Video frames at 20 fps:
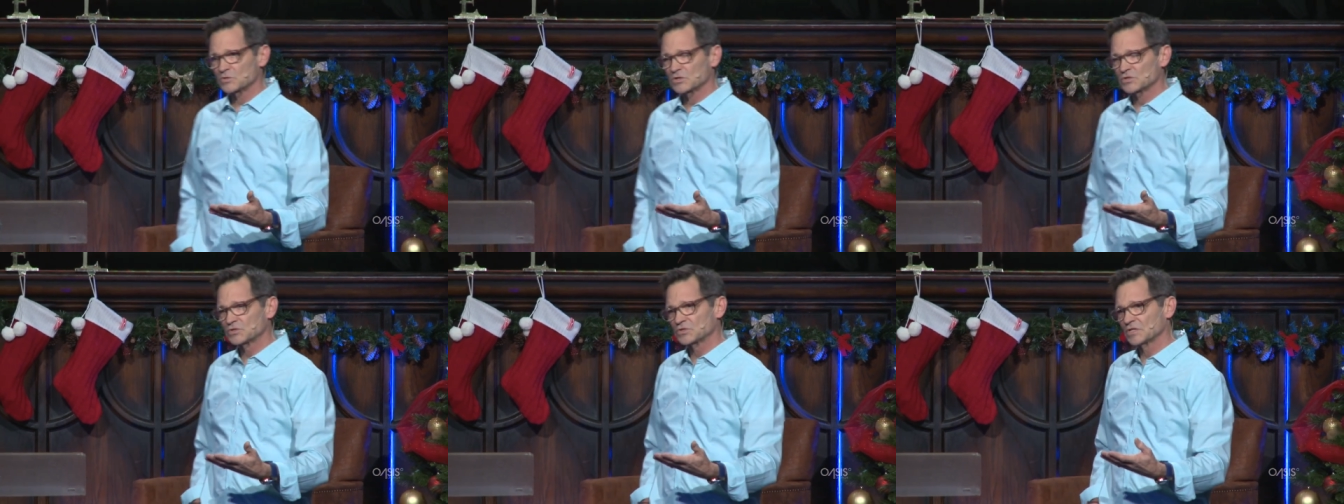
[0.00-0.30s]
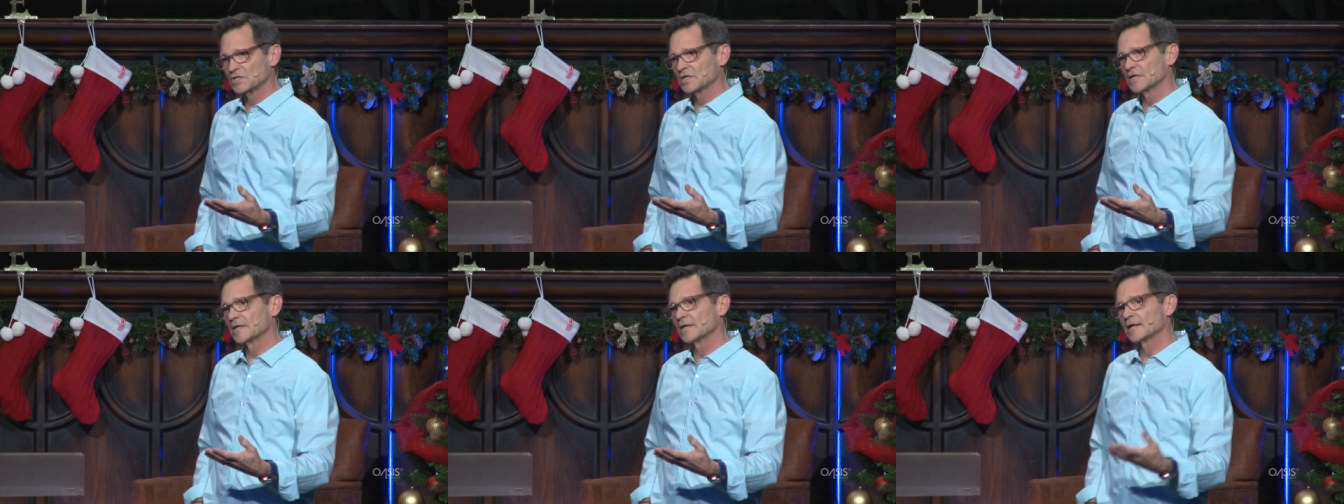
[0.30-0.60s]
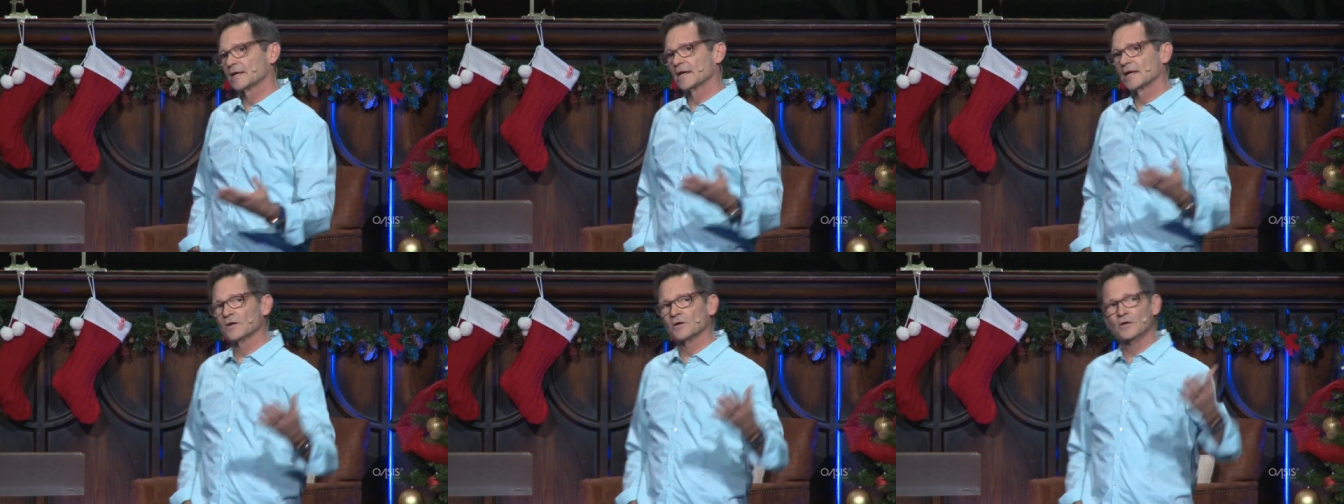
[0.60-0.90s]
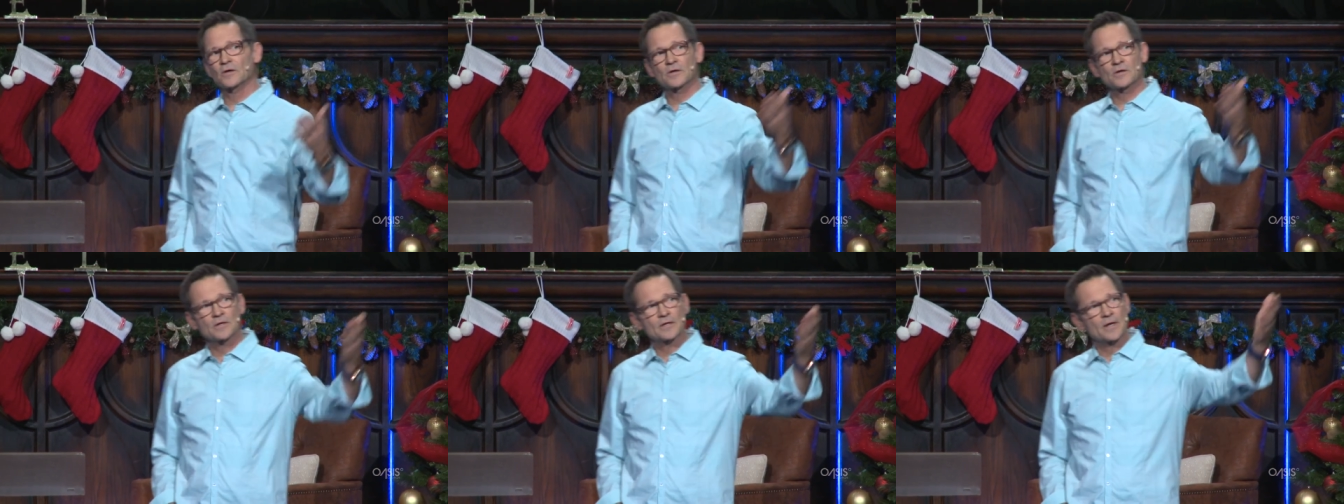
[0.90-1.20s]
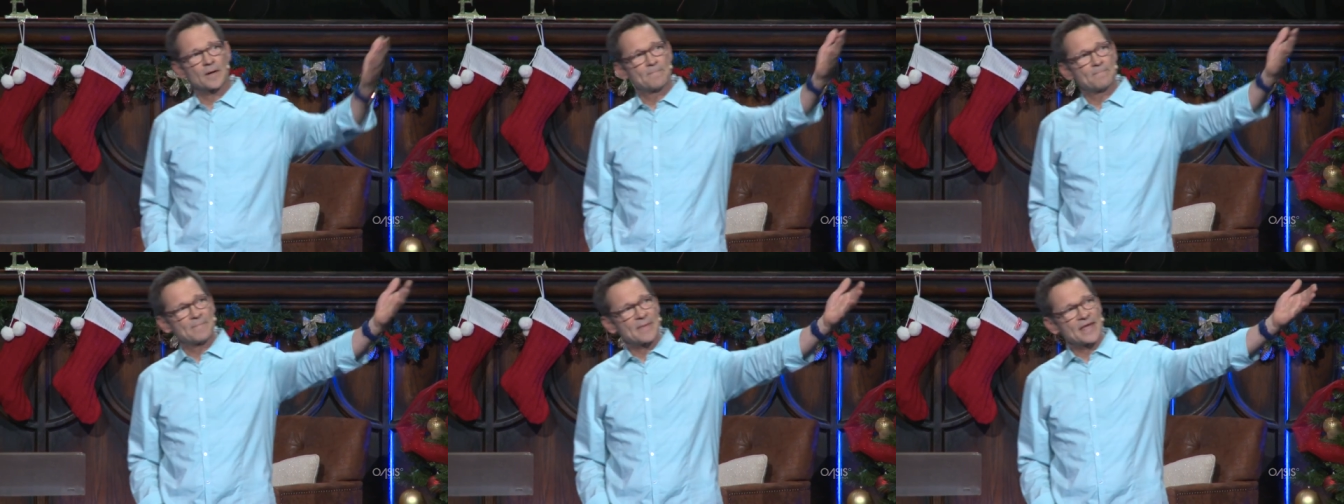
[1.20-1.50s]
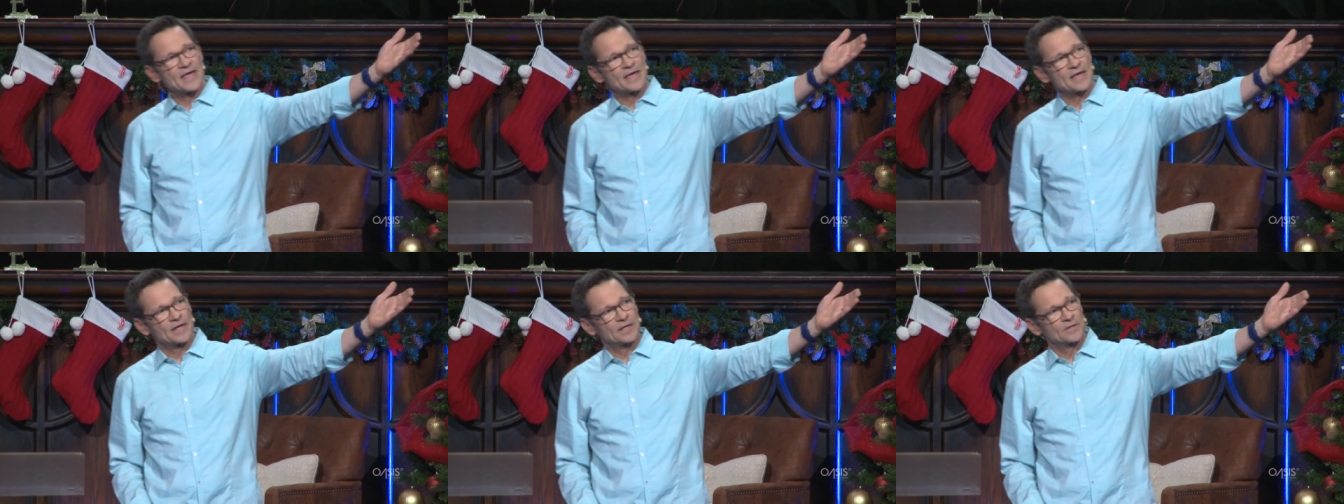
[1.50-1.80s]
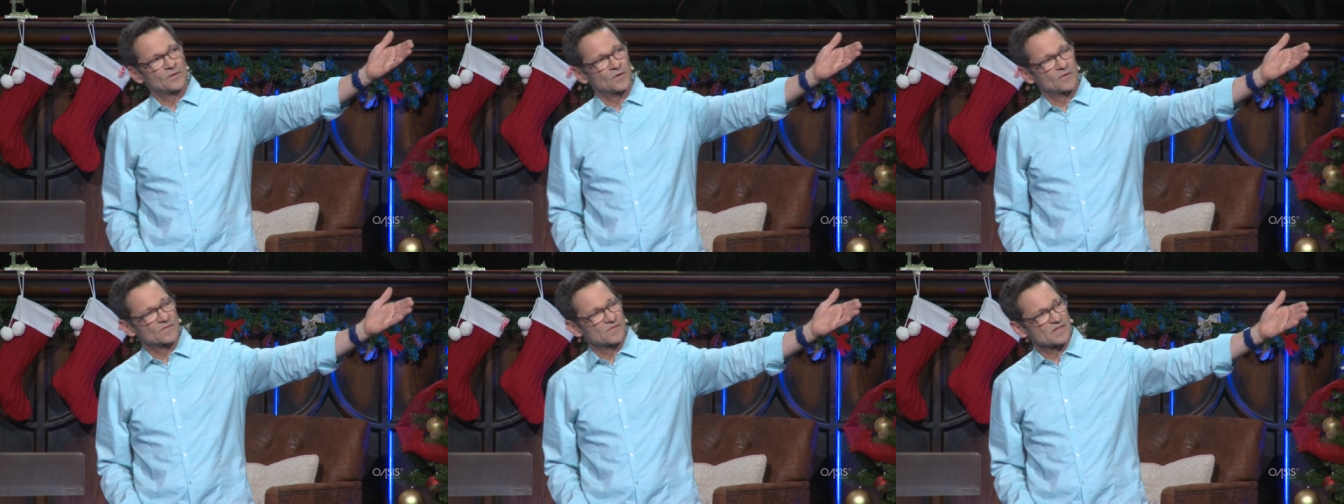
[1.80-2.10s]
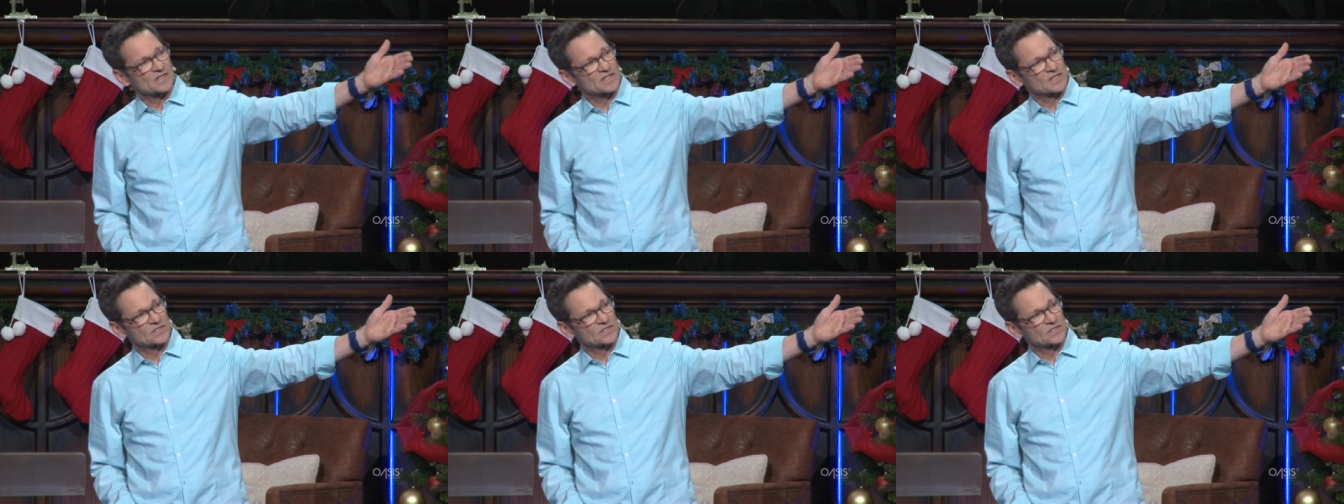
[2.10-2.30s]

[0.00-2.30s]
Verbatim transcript: she heard a man over to